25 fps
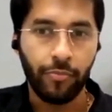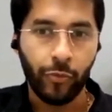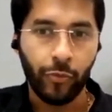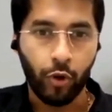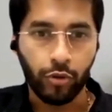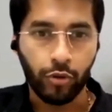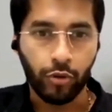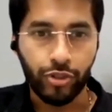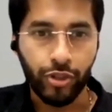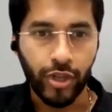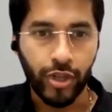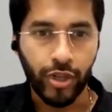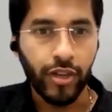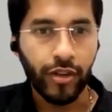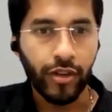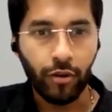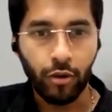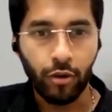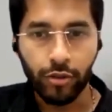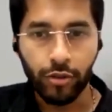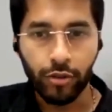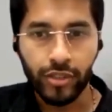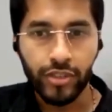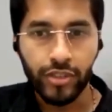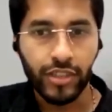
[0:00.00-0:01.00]
Australian
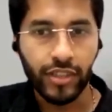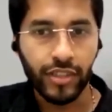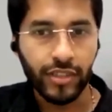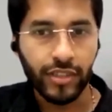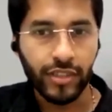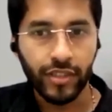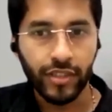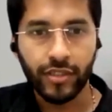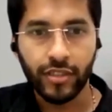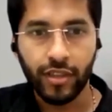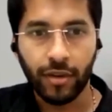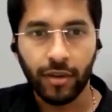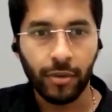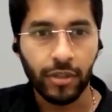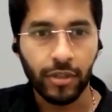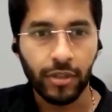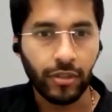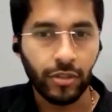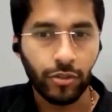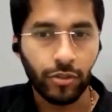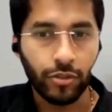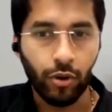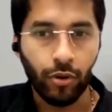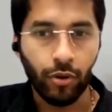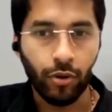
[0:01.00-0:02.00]
logistics is among
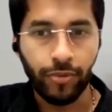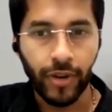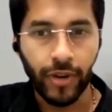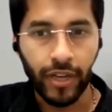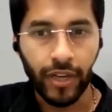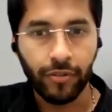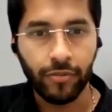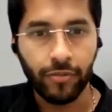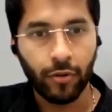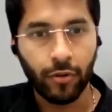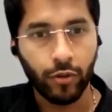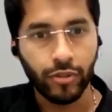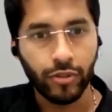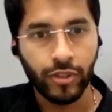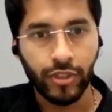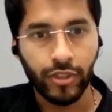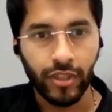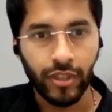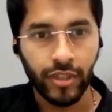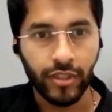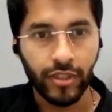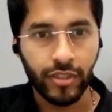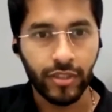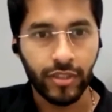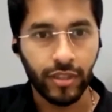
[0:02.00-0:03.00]
the top 5
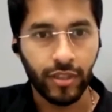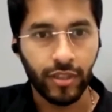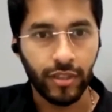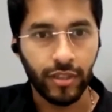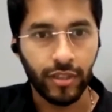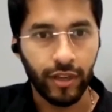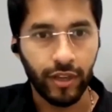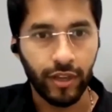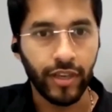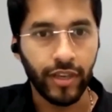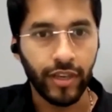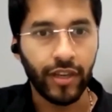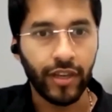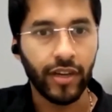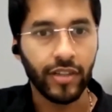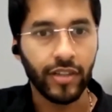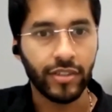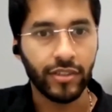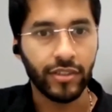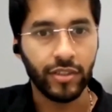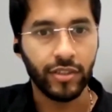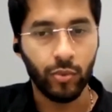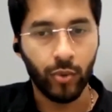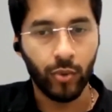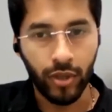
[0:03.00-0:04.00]
logistics areas
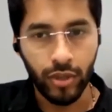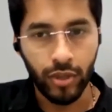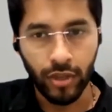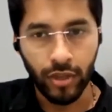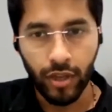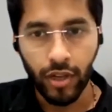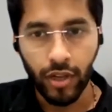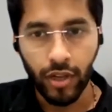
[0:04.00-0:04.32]
in the world.